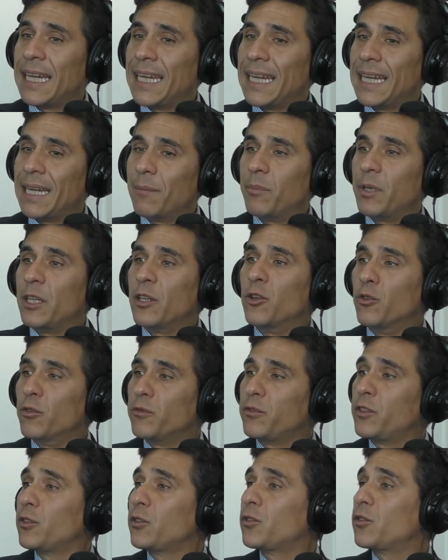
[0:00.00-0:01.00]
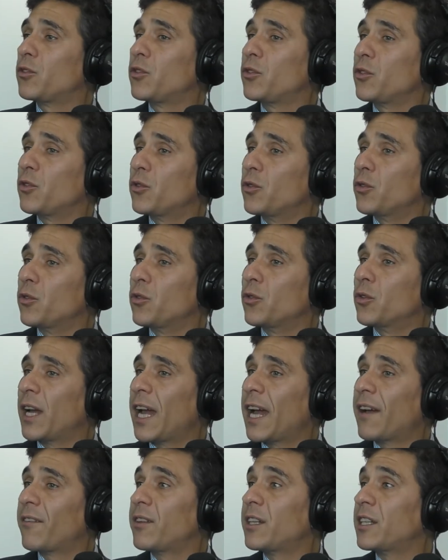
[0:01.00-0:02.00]
it behooves you to
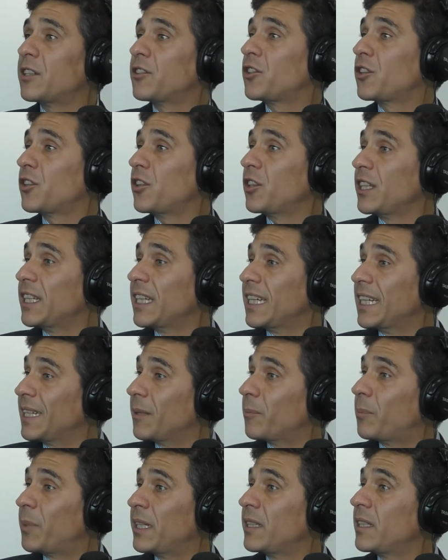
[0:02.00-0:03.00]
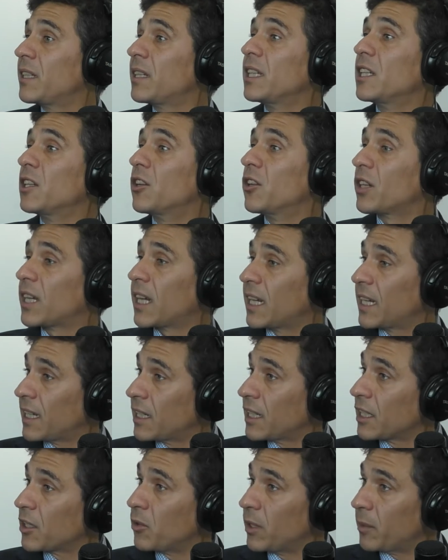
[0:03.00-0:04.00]
have an attorney independently look at
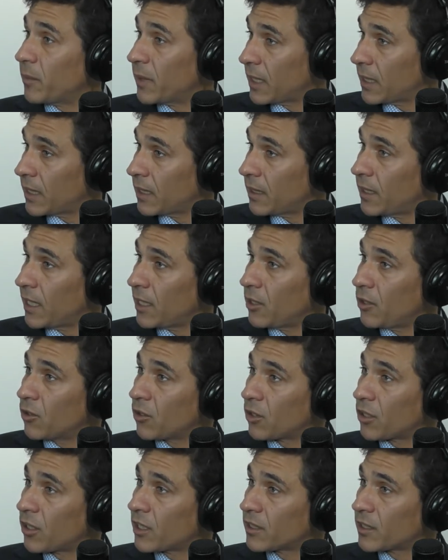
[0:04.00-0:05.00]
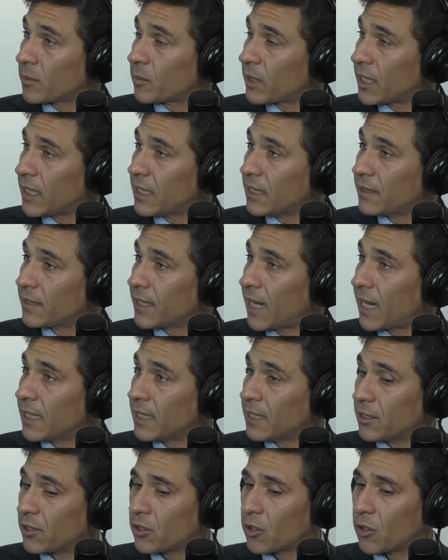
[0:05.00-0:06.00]
an agreement that you're contemplating
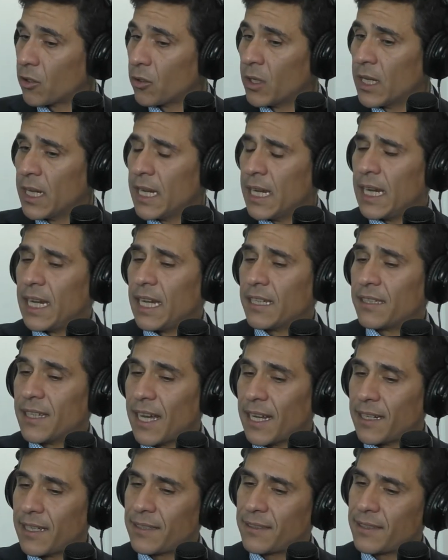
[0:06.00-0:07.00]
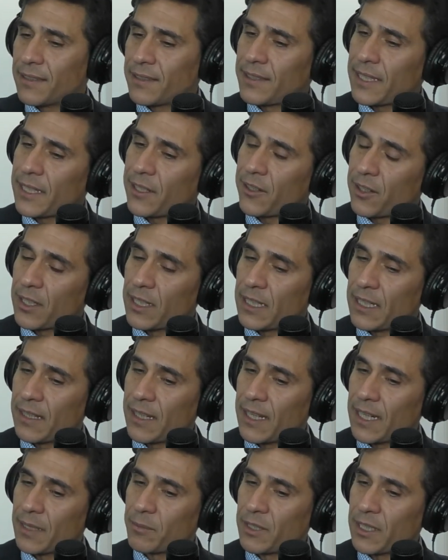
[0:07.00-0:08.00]
signing. So it's not necessarily
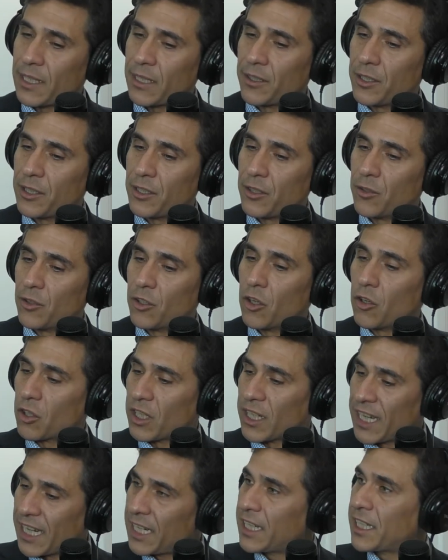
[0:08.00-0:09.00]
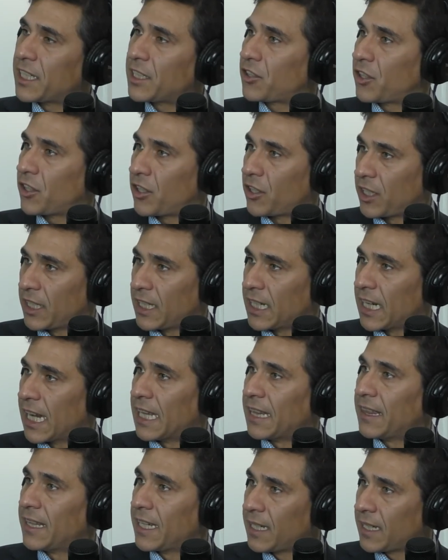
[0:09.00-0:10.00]
that I'm telling you, no, get an attorney
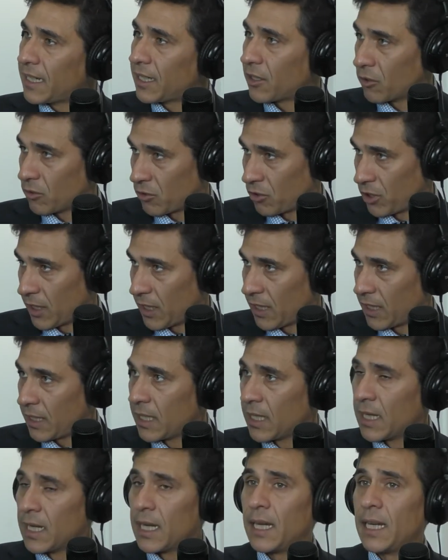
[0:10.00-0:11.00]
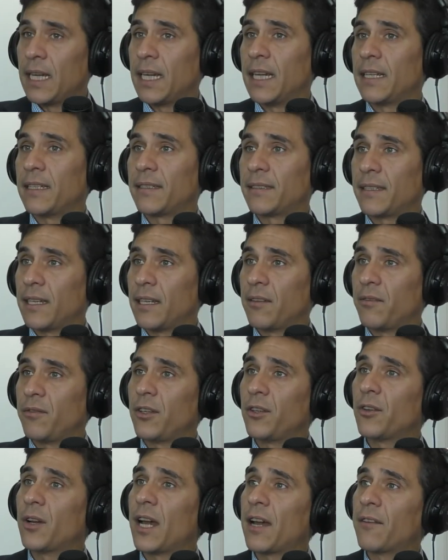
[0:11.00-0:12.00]
and then negotiate. Mm-hmm. Is if
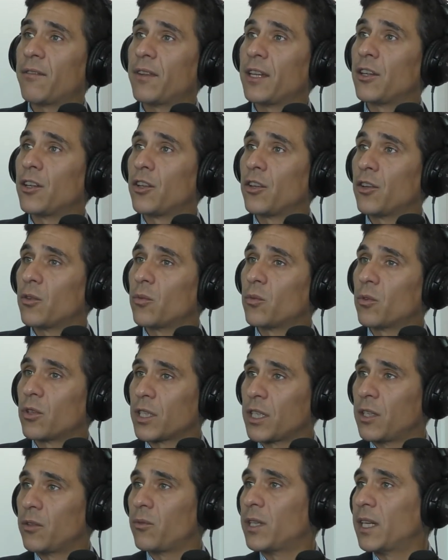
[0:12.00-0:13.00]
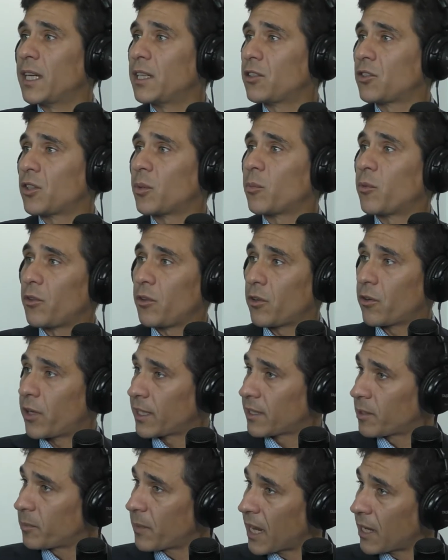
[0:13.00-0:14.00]
you have a good working relationship with your
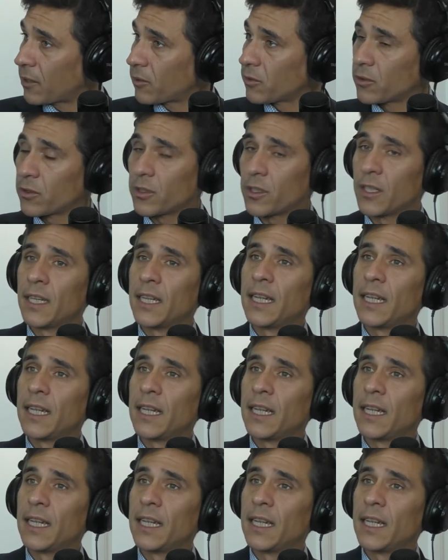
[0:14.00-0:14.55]
ex spouse